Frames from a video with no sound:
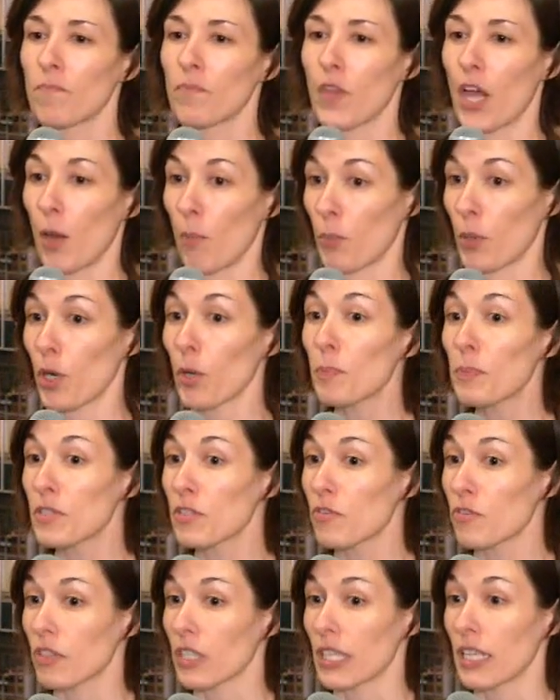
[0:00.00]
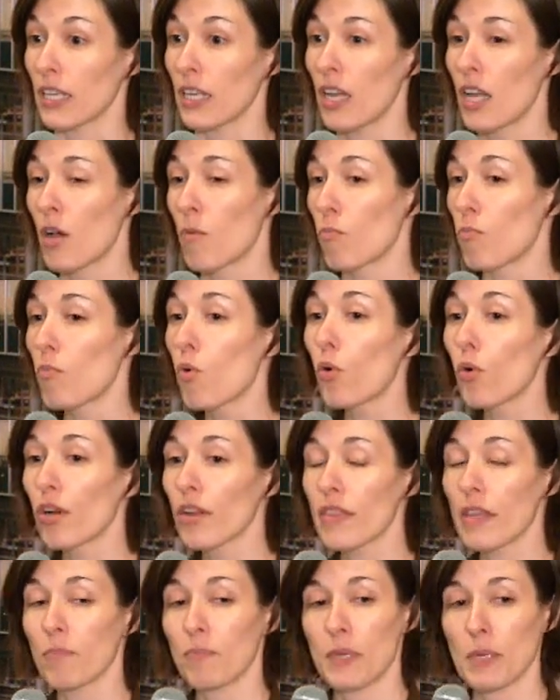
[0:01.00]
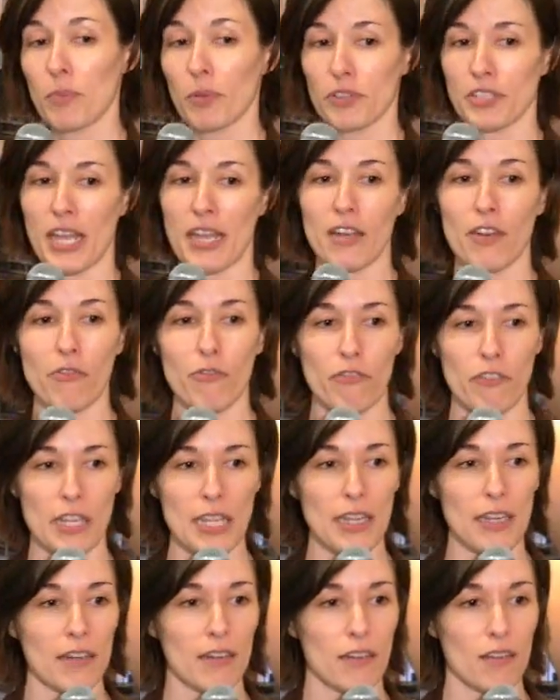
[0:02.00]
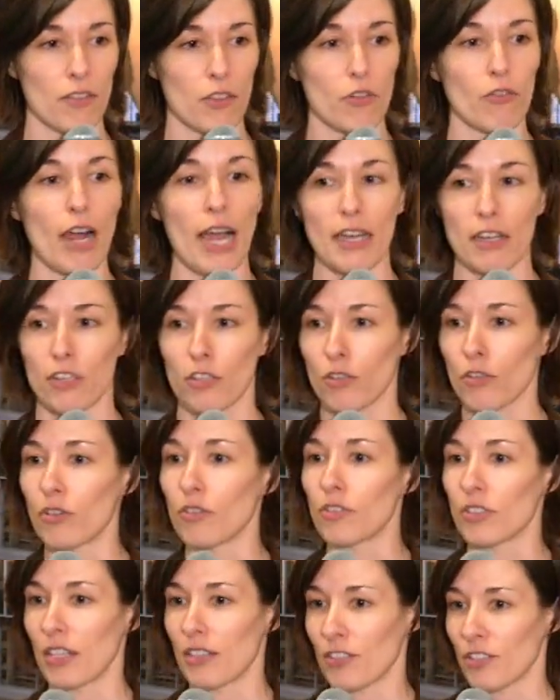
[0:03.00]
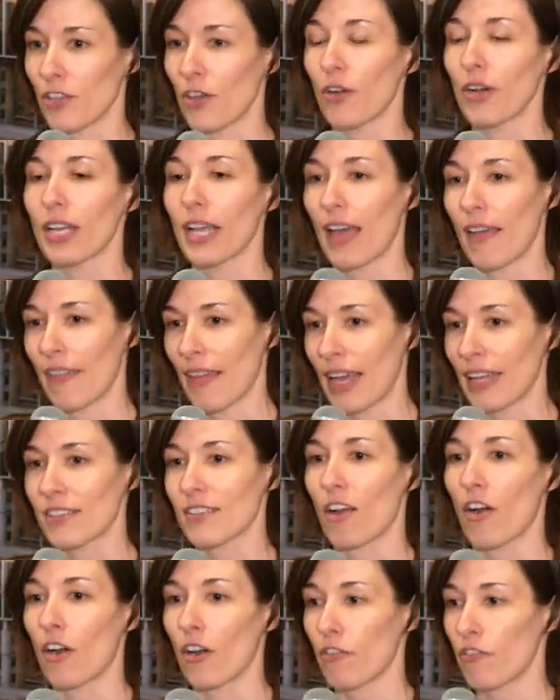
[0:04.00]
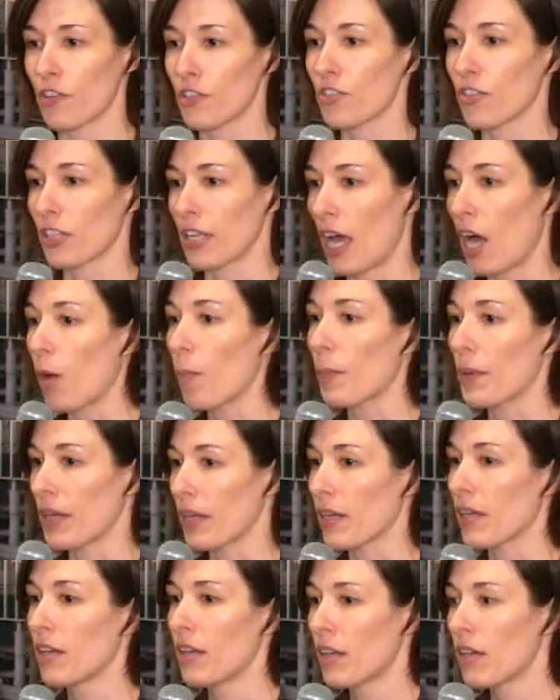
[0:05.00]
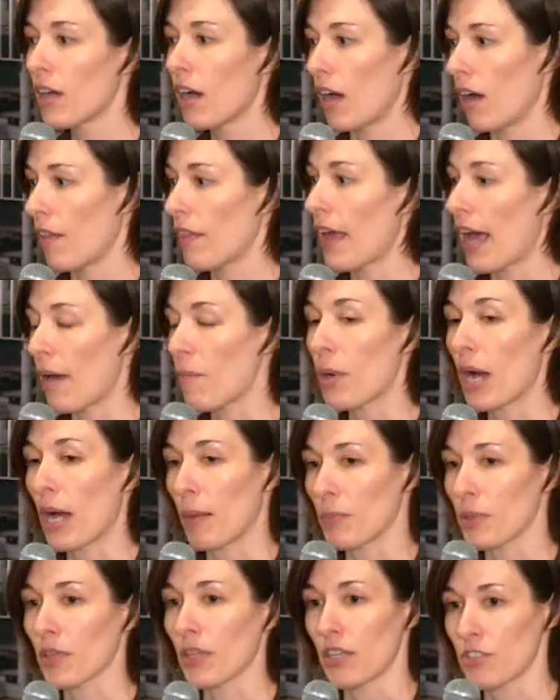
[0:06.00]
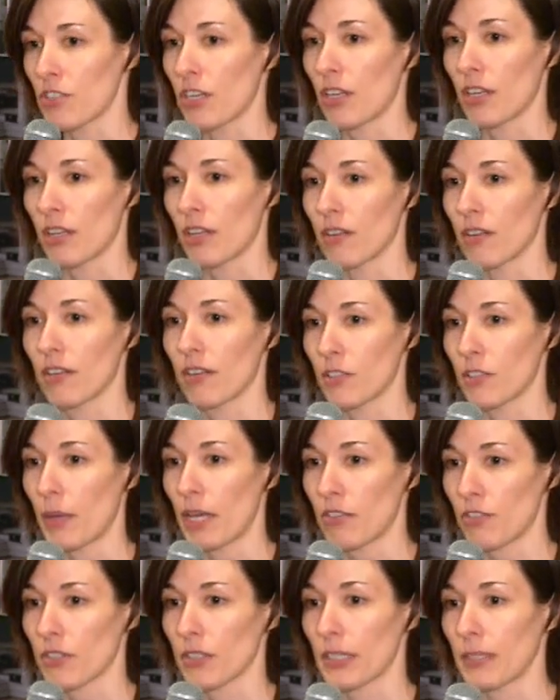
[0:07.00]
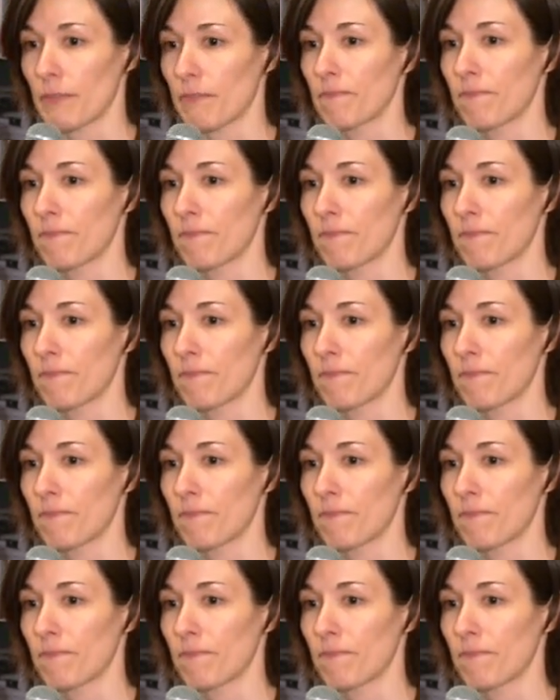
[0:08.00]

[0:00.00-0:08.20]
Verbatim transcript: Uh, purposefully more than people tend to feed the raccoons. And so, again, that's artificially helping uh, that population, especially.